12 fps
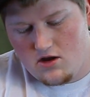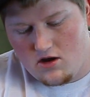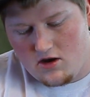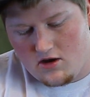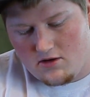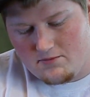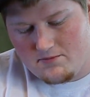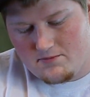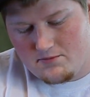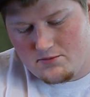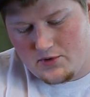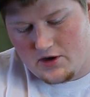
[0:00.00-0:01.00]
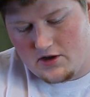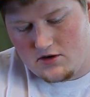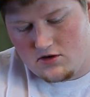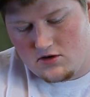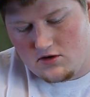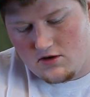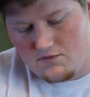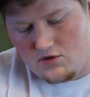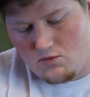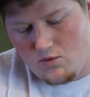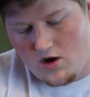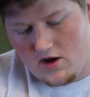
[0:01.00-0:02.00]
um, but if
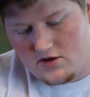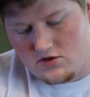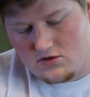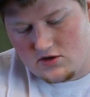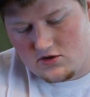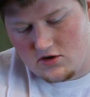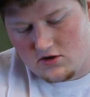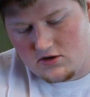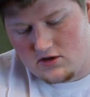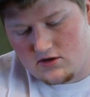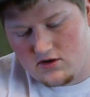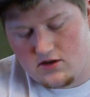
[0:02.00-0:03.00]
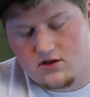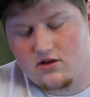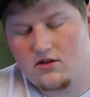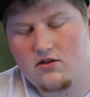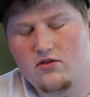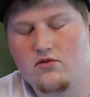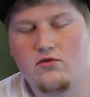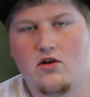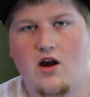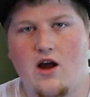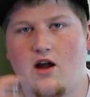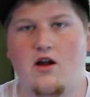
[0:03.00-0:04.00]
you want, you can turn it
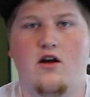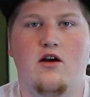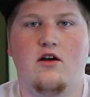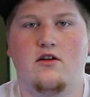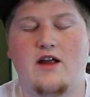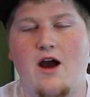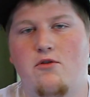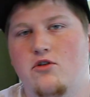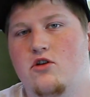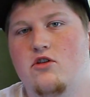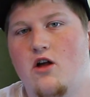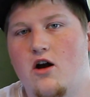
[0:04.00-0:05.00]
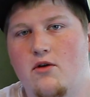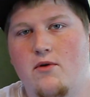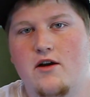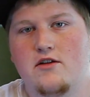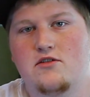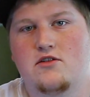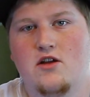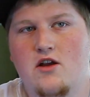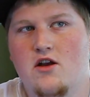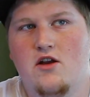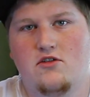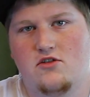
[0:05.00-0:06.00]
Uh, counterclockwise,
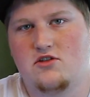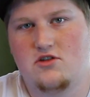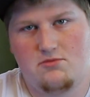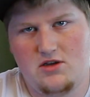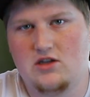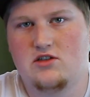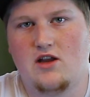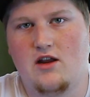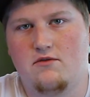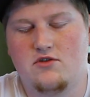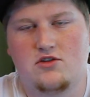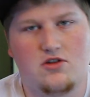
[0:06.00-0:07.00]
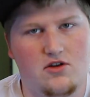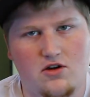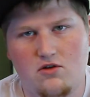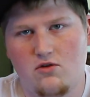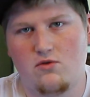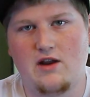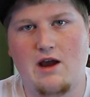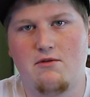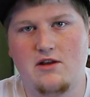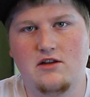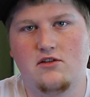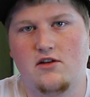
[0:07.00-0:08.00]
just to be safe, just so you don't go
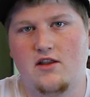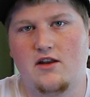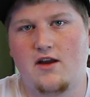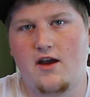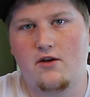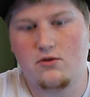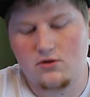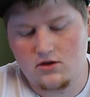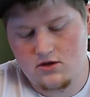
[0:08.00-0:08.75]
down into the diode.